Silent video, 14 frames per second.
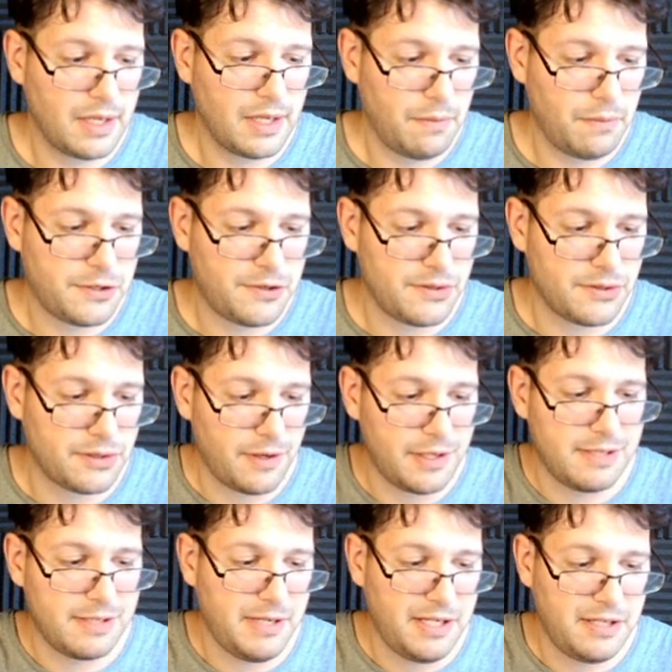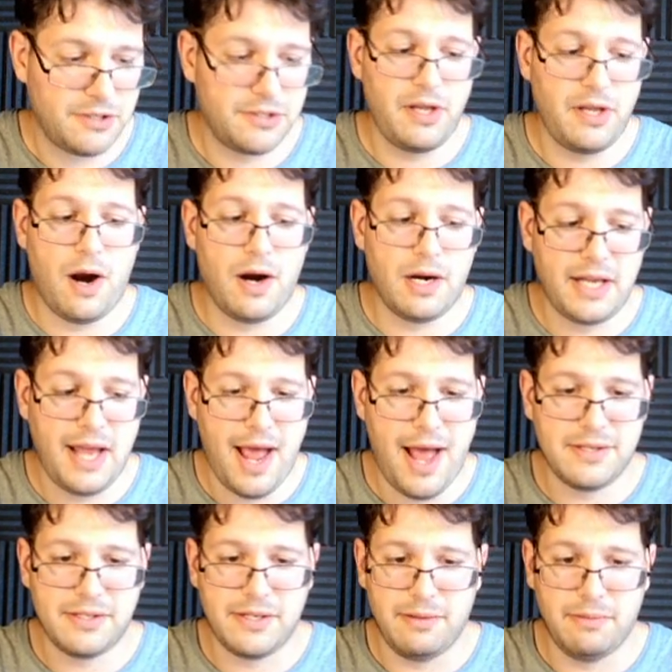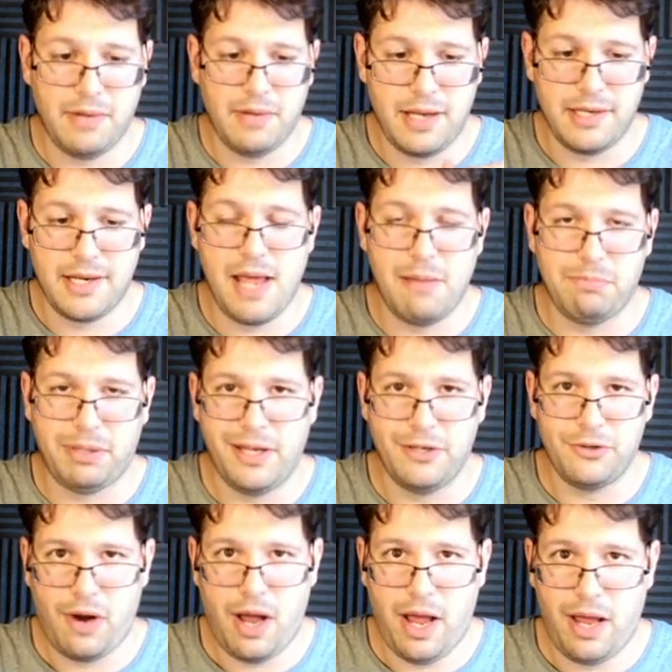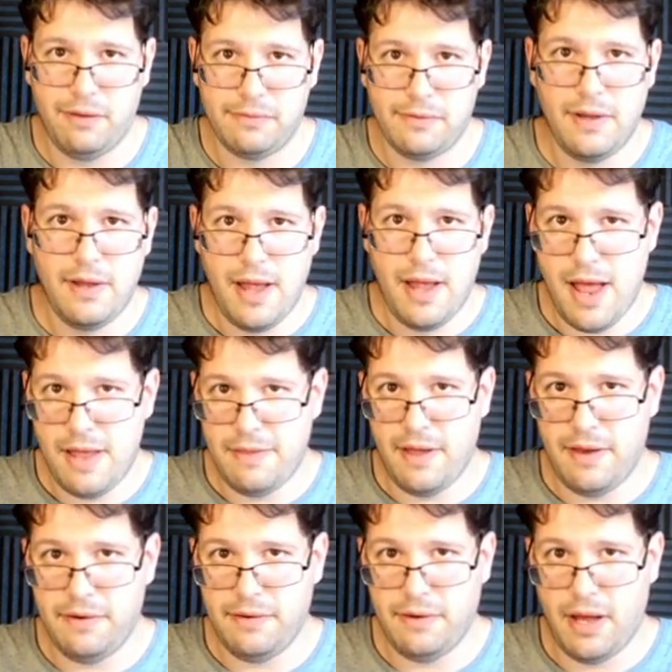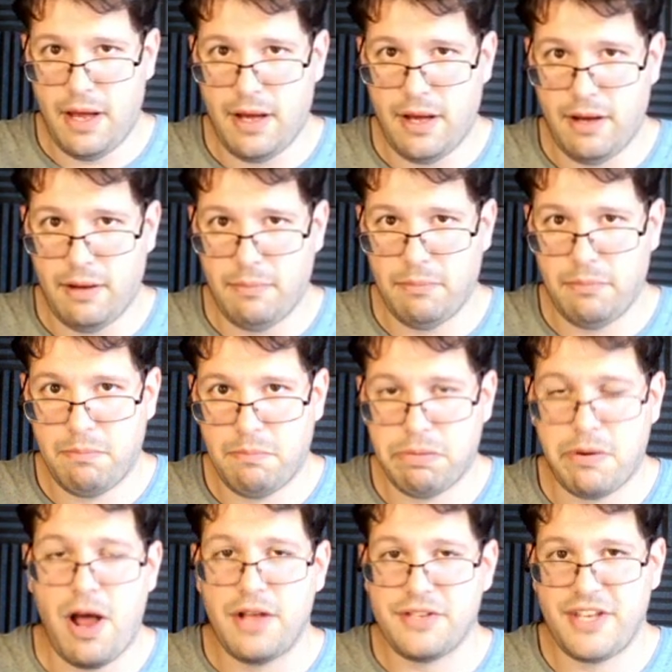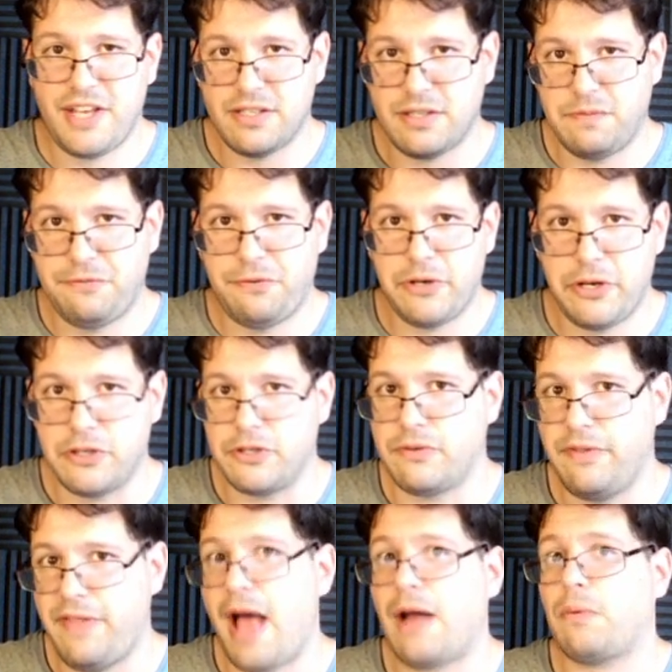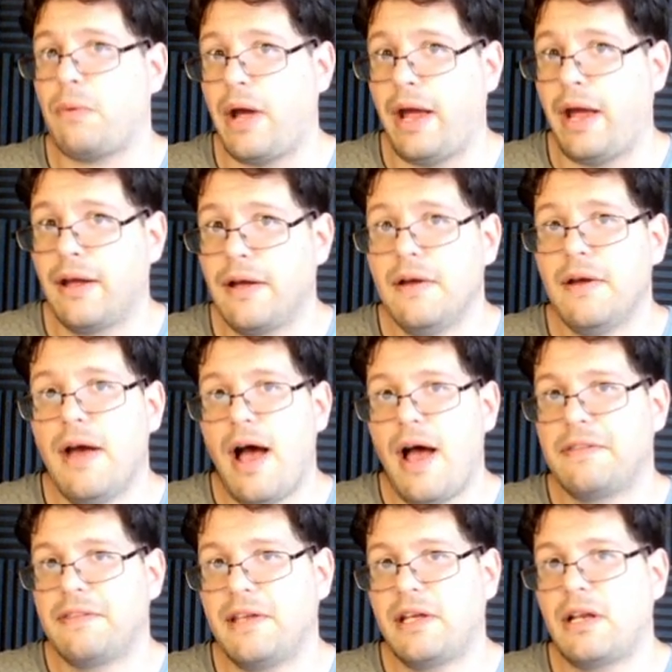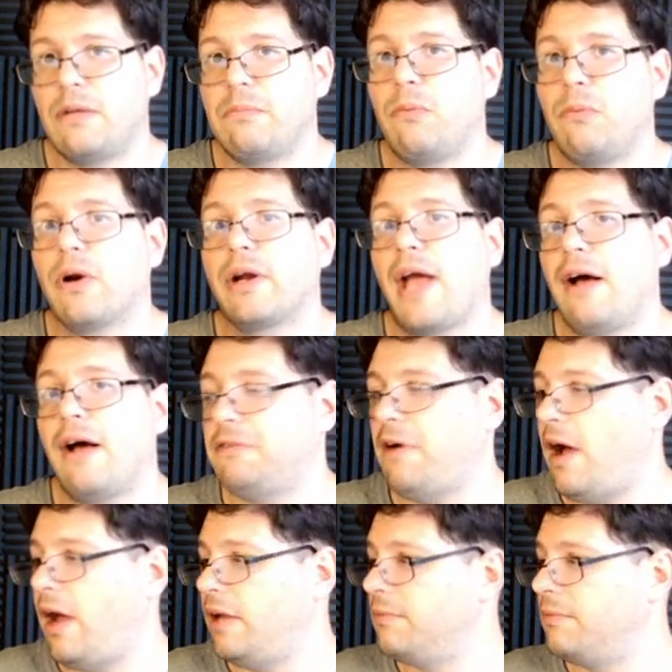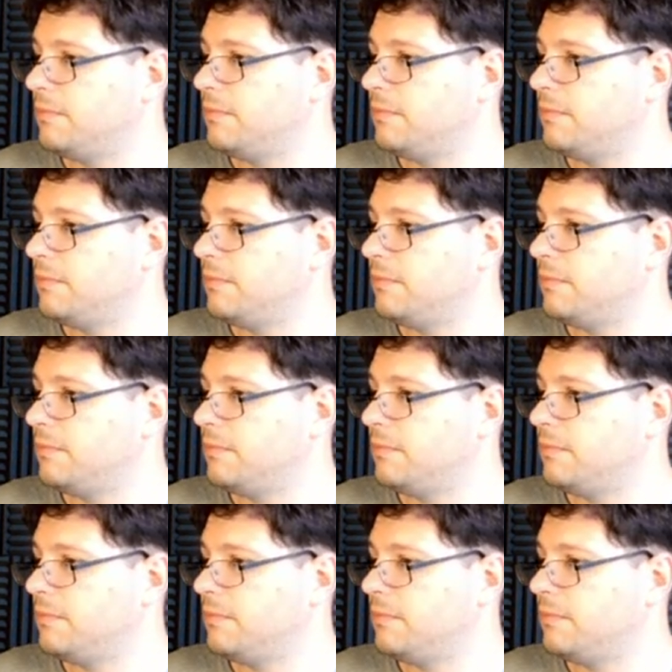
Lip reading: which is going to be just the Artcast and gameplay drive, and then process footage that way, I think it'll work out fine.